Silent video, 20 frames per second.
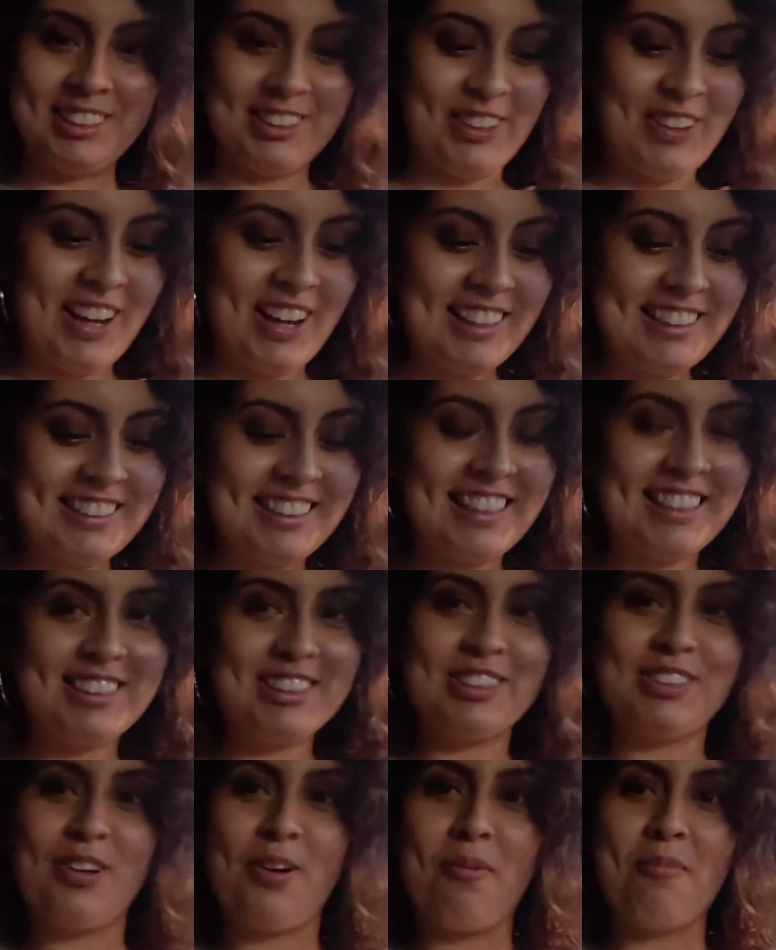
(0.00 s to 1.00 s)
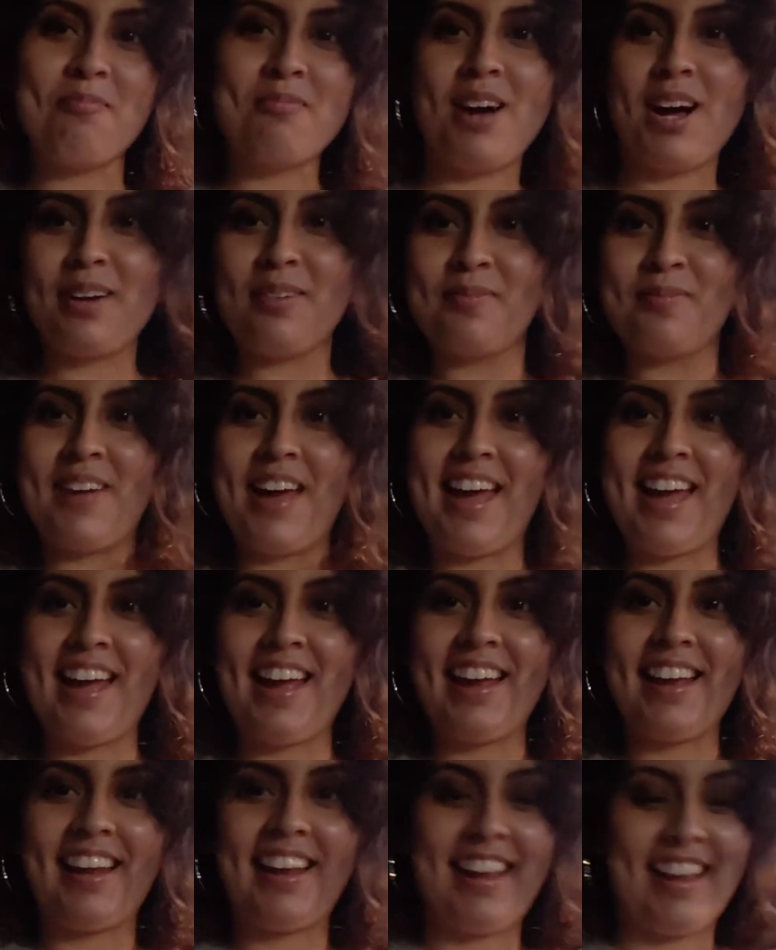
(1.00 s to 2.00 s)
So I decided to do a
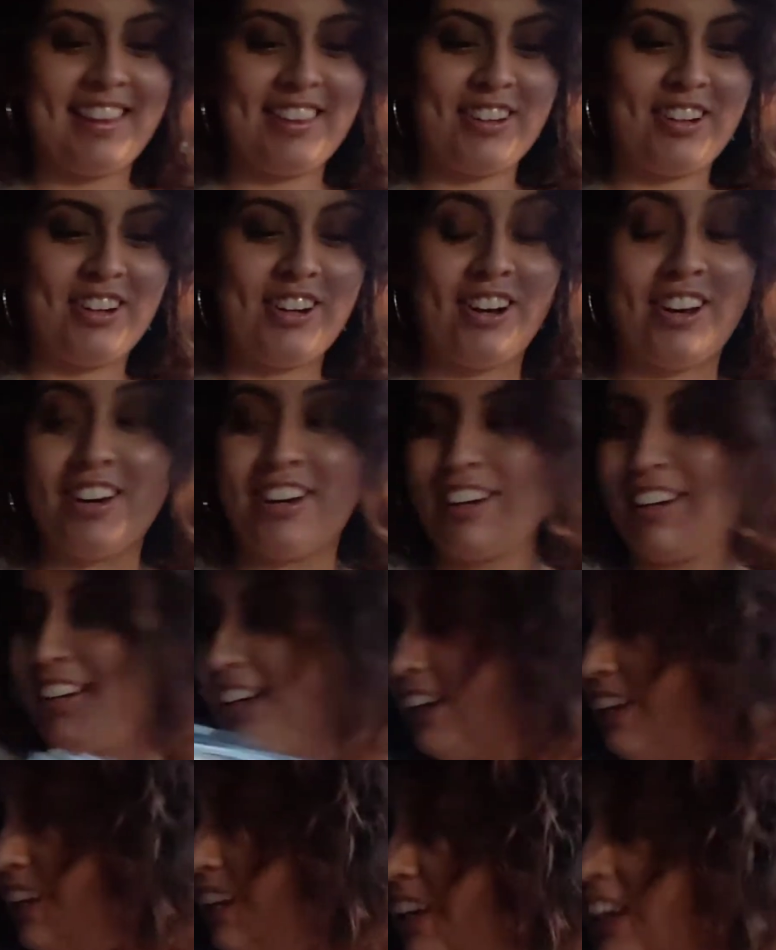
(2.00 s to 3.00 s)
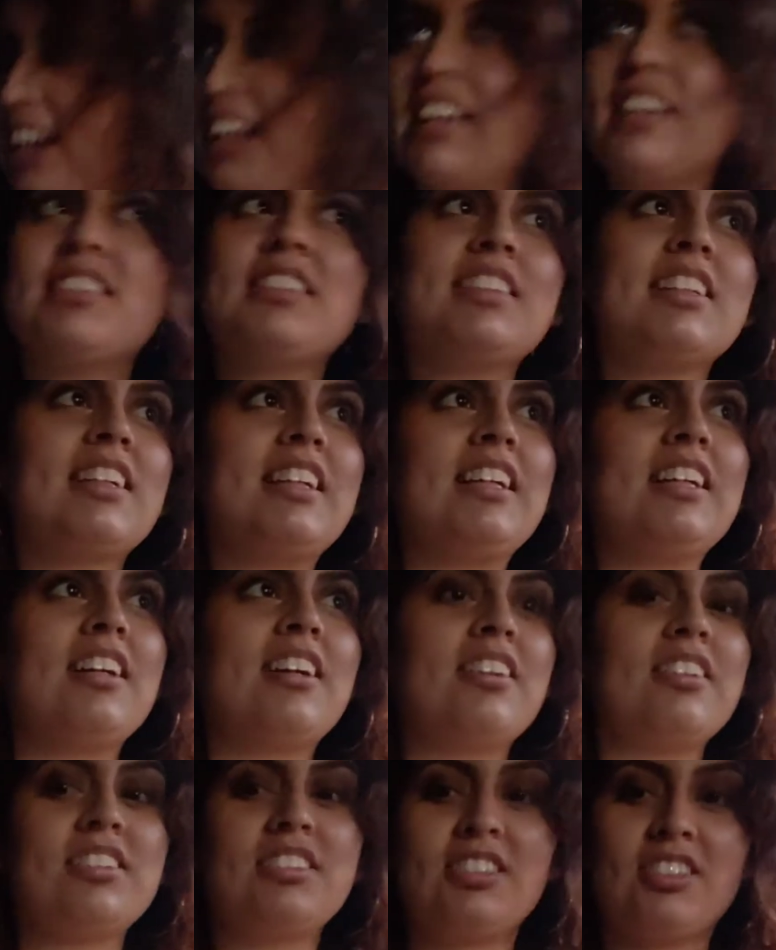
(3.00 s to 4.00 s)
mukbang in the car. It's getting
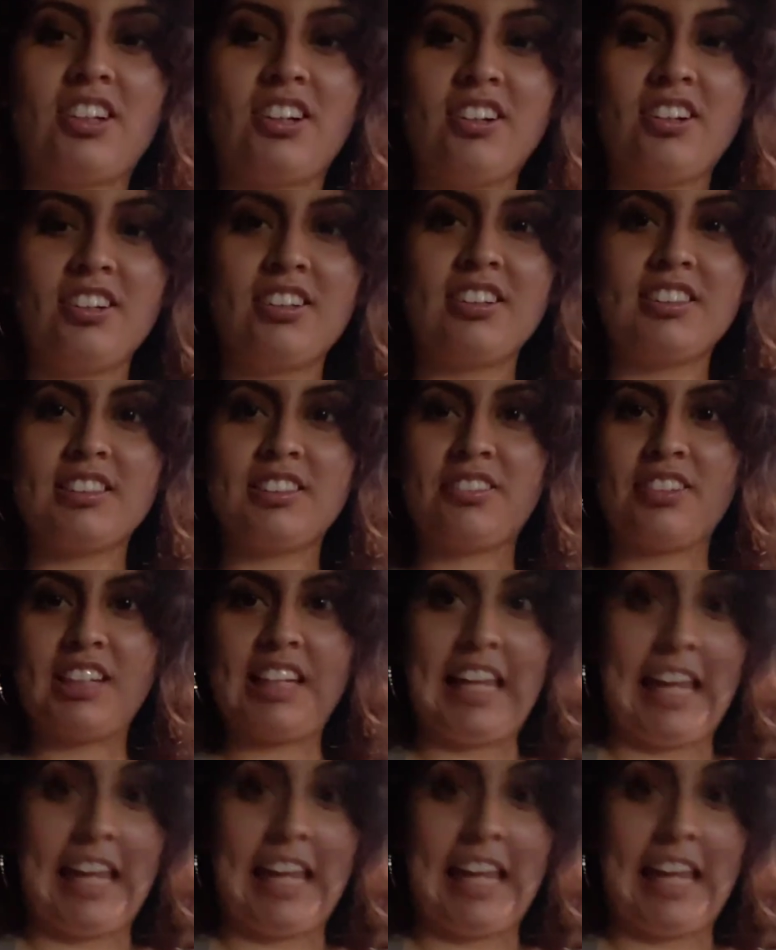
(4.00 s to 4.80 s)
kind of dark. It's already 8.